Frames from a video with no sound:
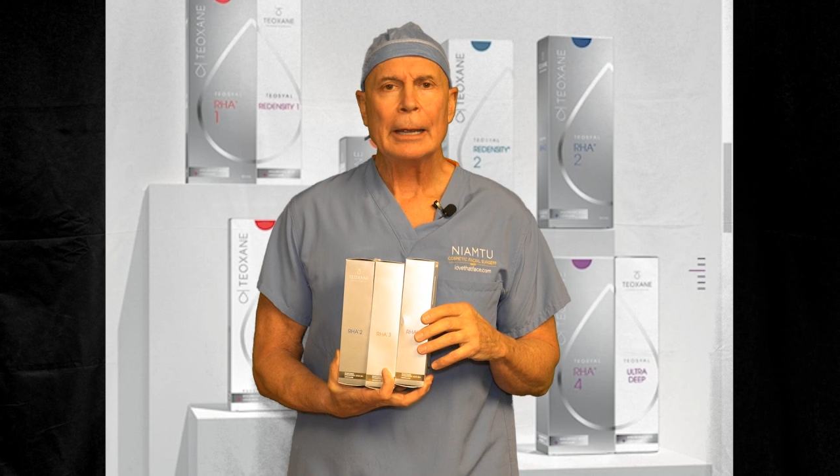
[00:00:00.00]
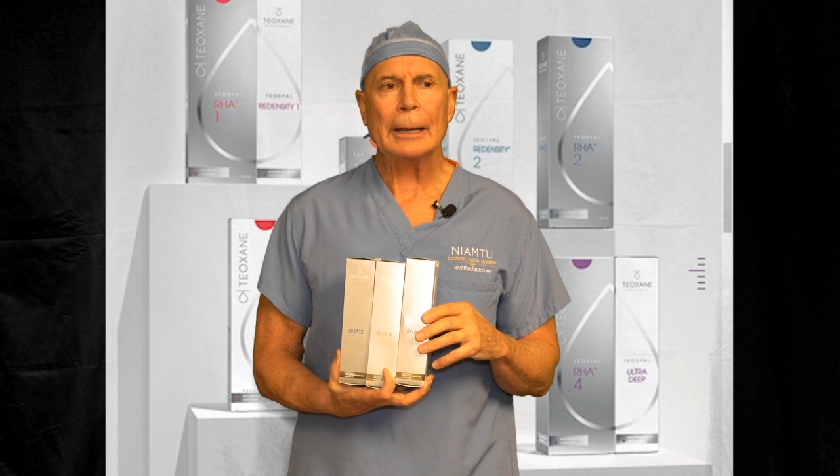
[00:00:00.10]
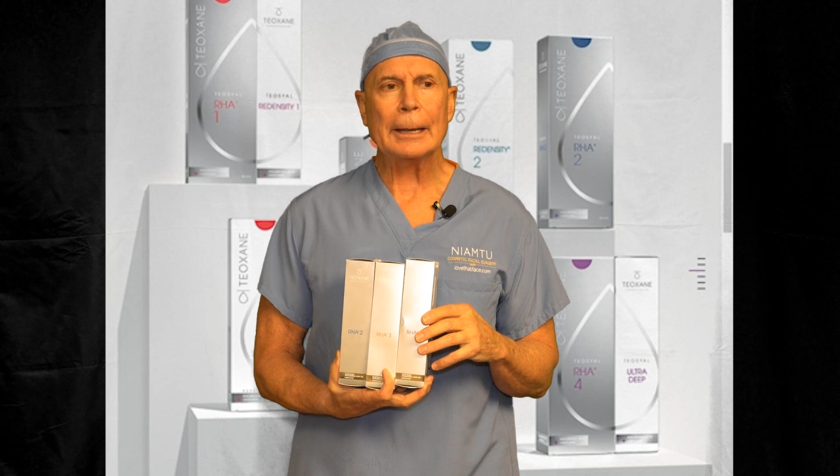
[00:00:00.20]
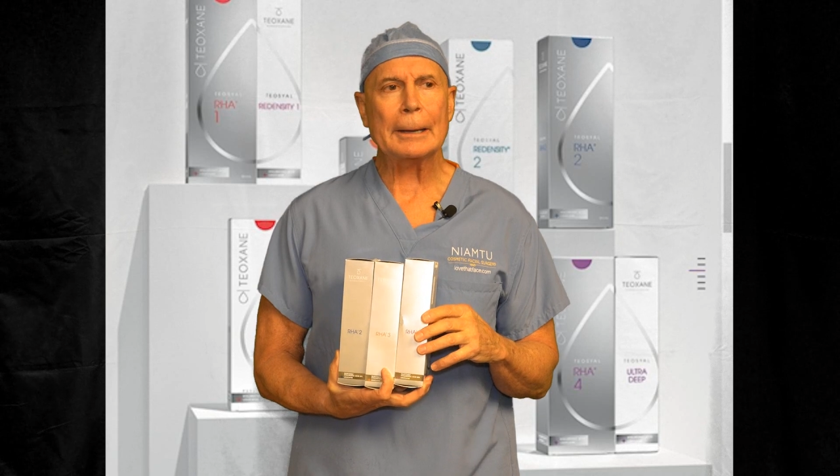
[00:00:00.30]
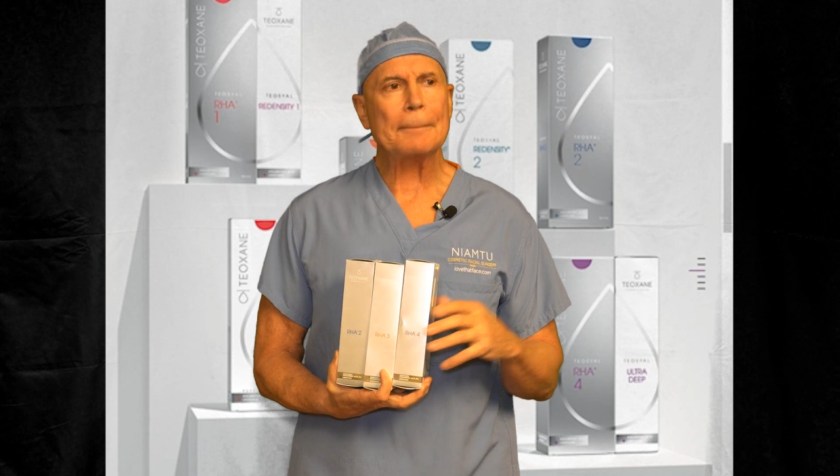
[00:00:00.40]

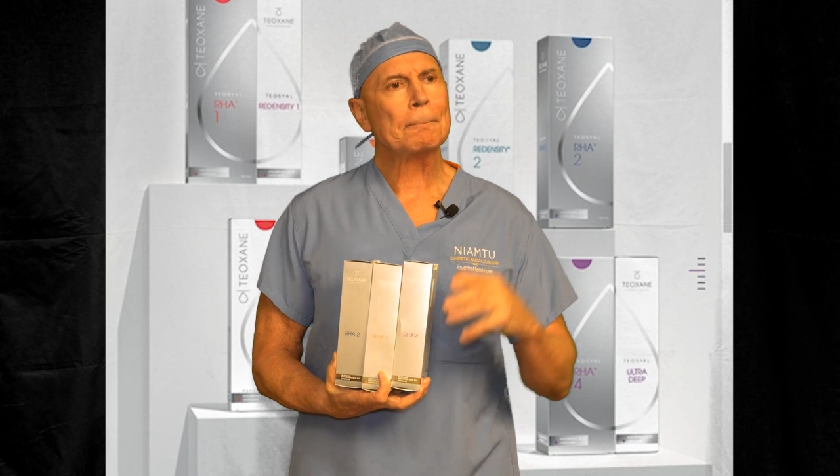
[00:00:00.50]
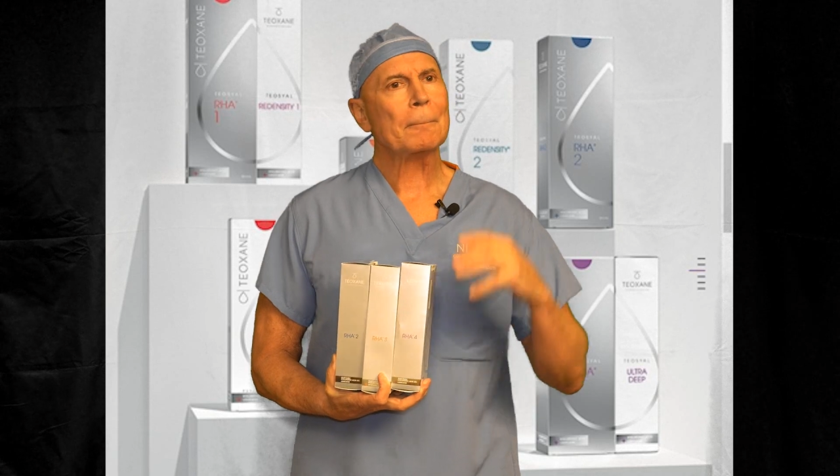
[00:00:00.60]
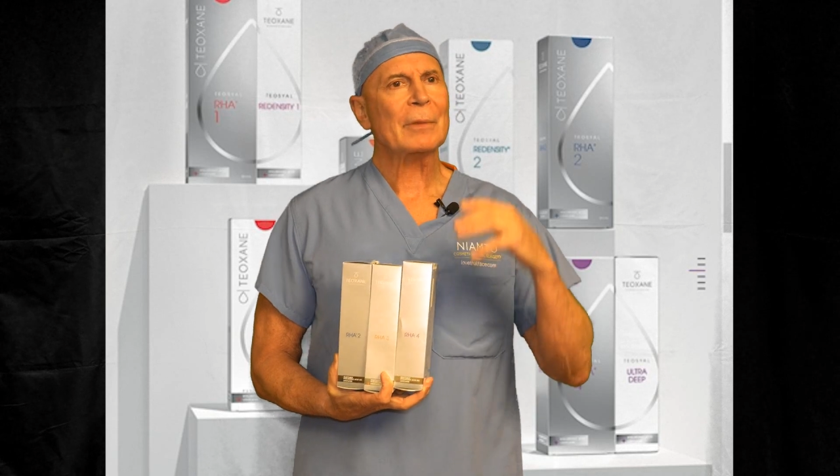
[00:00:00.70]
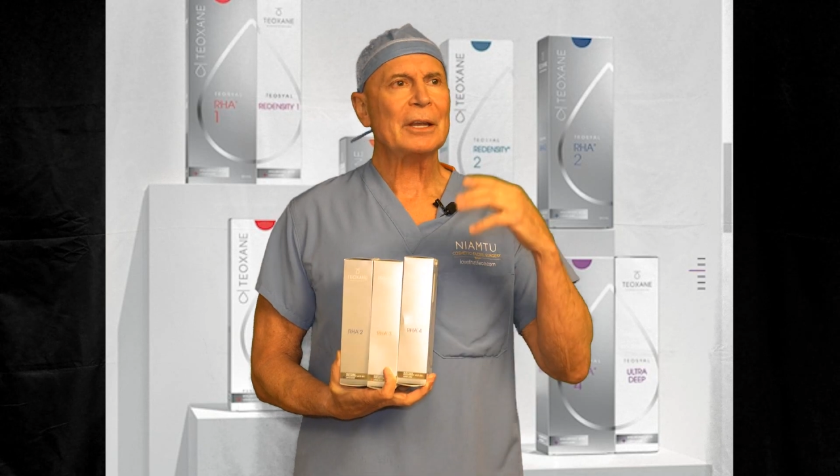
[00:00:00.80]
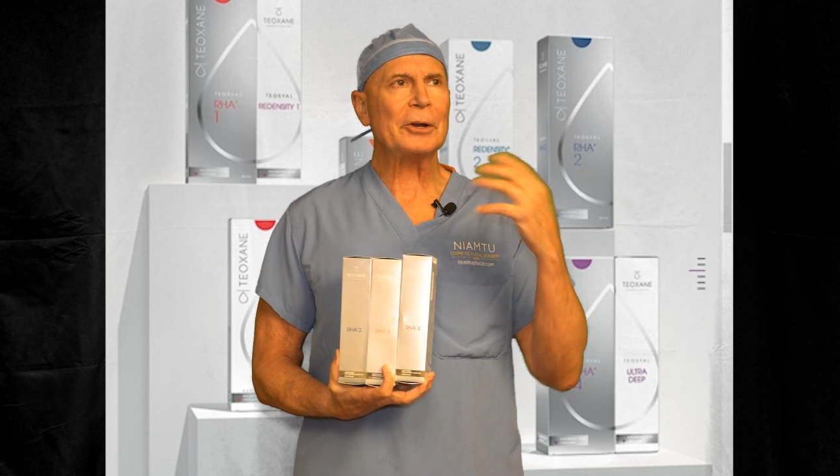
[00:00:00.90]
And,
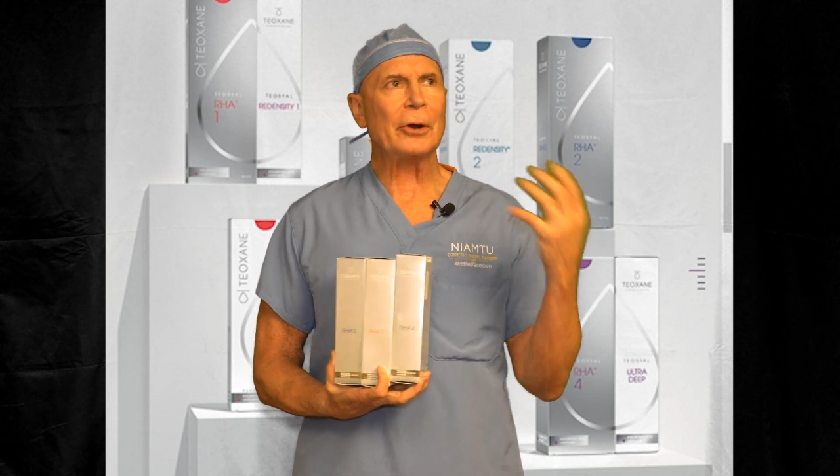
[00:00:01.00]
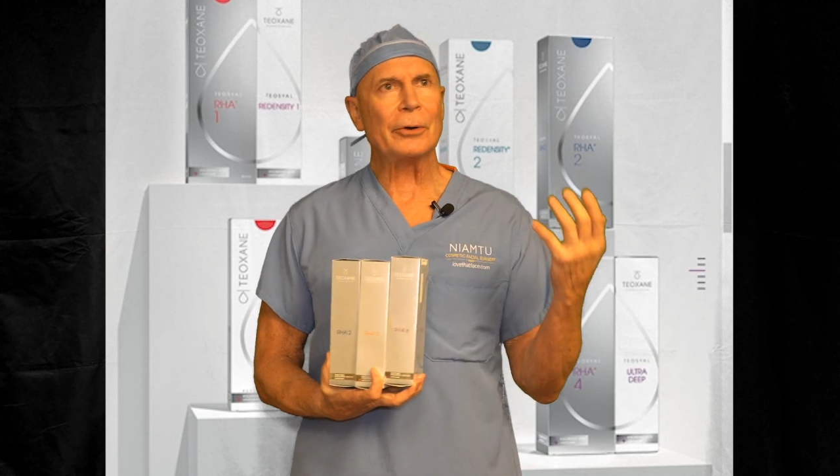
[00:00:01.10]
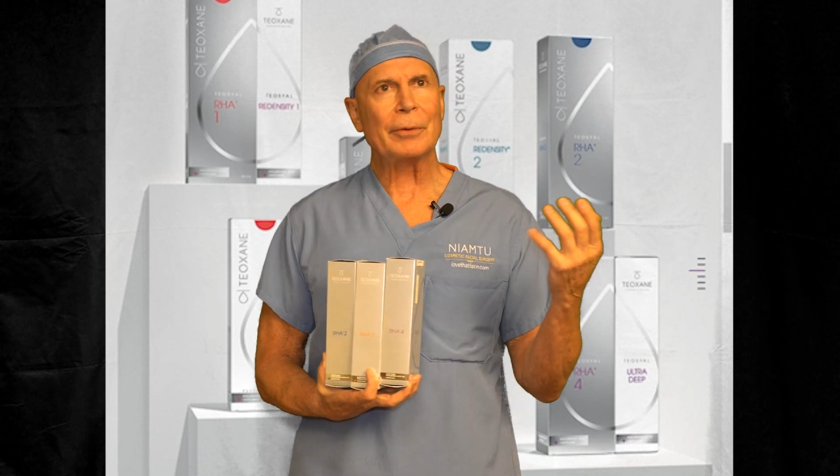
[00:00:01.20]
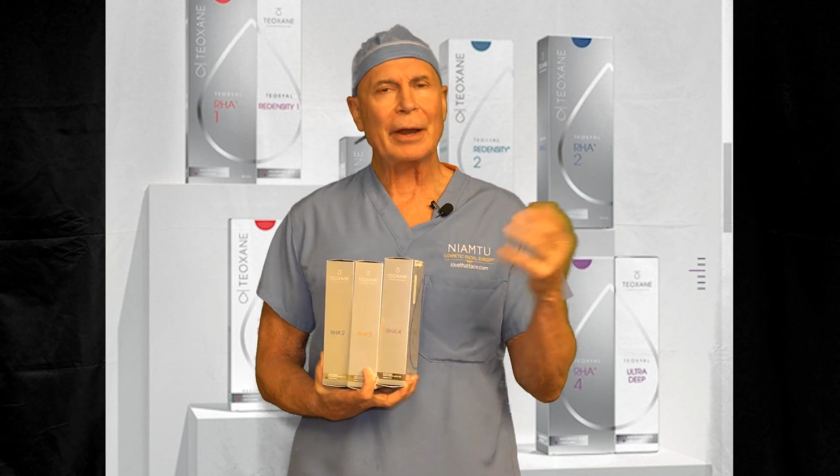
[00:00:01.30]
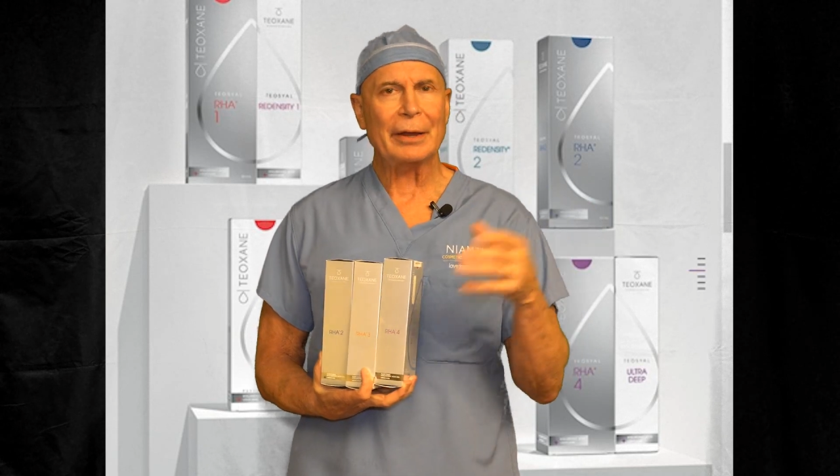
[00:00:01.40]
you
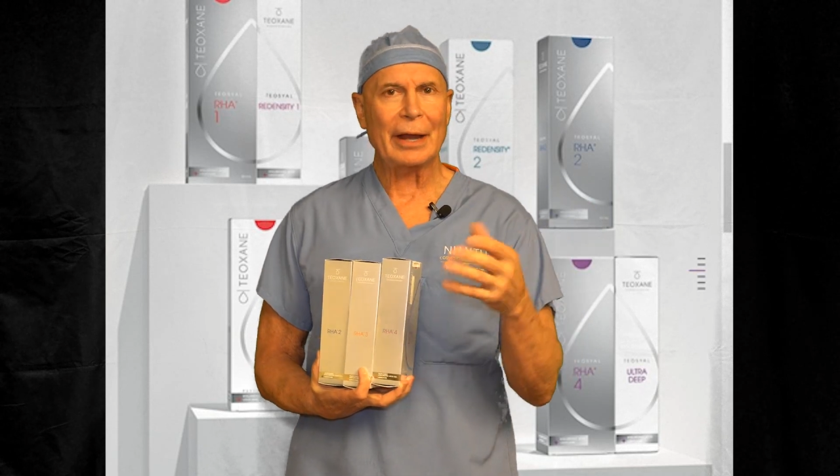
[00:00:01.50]
know,